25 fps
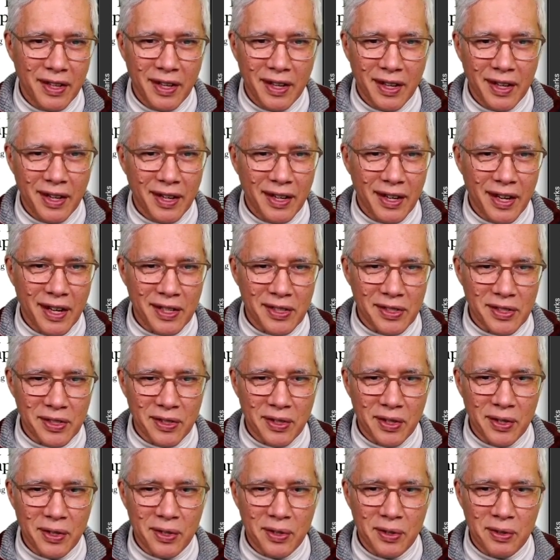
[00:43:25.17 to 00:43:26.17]
It has
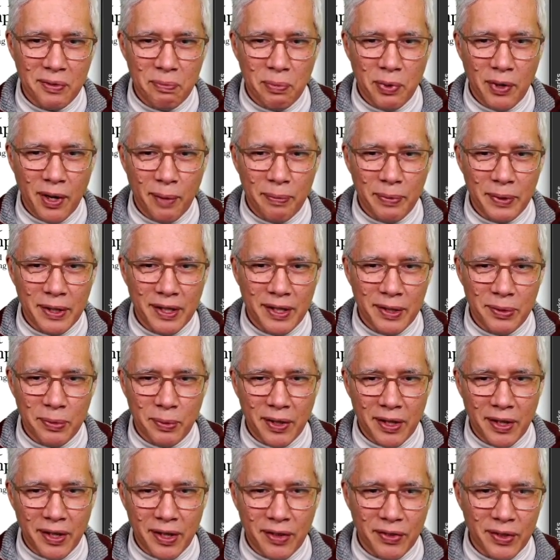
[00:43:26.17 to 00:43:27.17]
no properties,
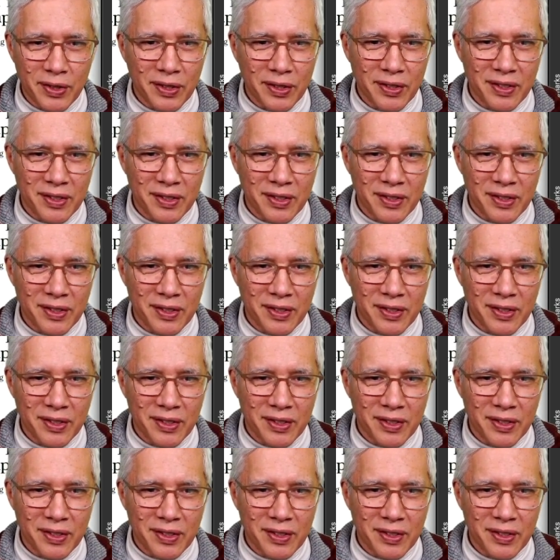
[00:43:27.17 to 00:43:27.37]
whatever.